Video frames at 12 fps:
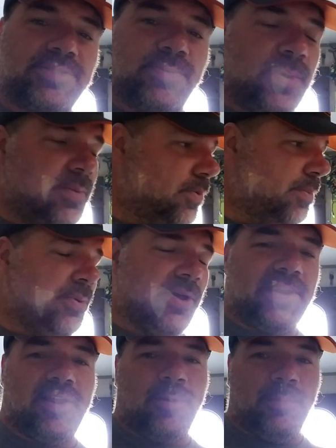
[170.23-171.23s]
and we were
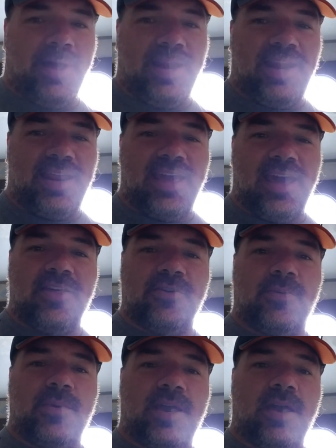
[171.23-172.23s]
putting our money together
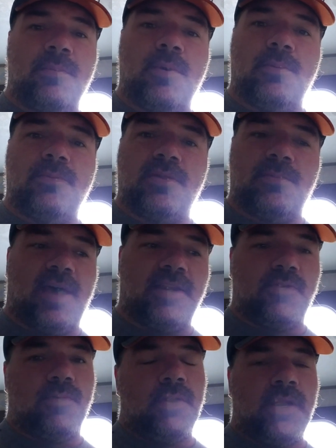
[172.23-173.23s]
and we come up with
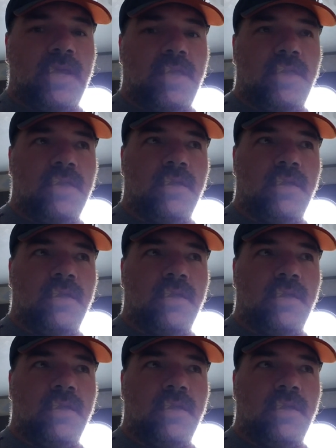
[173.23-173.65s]
about $28